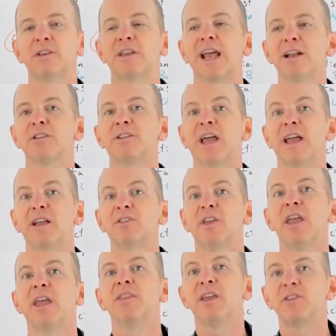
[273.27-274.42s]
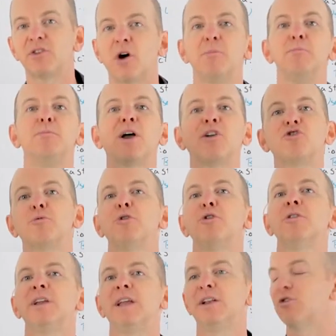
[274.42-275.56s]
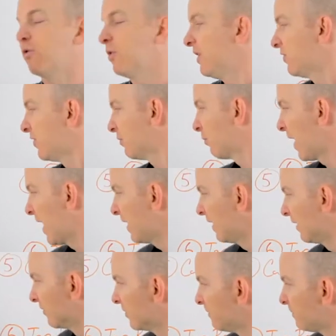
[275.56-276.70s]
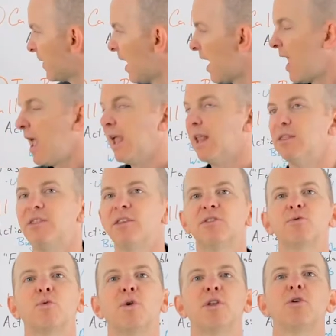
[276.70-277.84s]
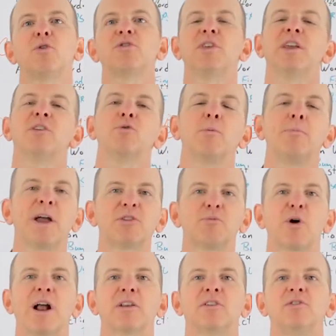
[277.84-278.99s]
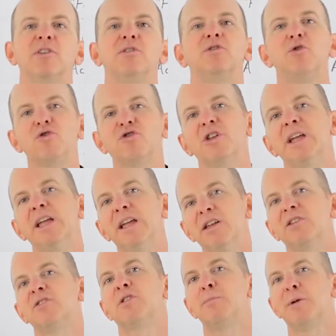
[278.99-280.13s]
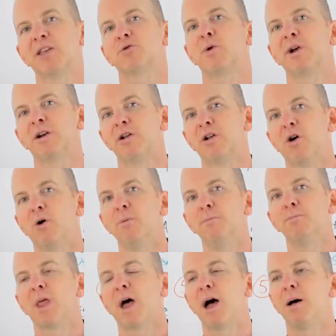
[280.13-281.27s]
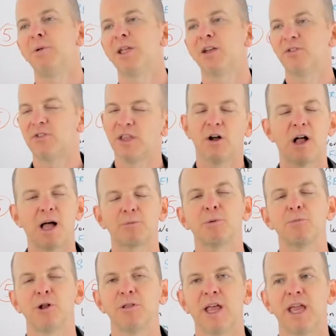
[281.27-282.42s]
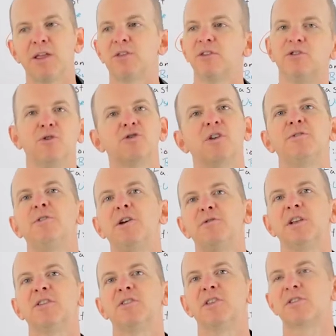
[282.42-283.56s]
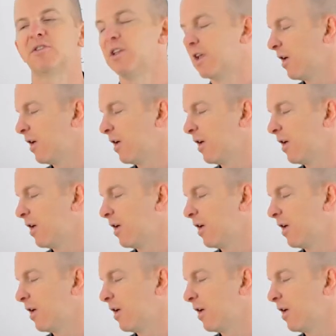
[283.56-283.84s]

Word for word: the title tags, they saw a measurable increase in rankings. This is one of those things where best practices usually is the best way to go uh, because the optimal length is usually 50 to 60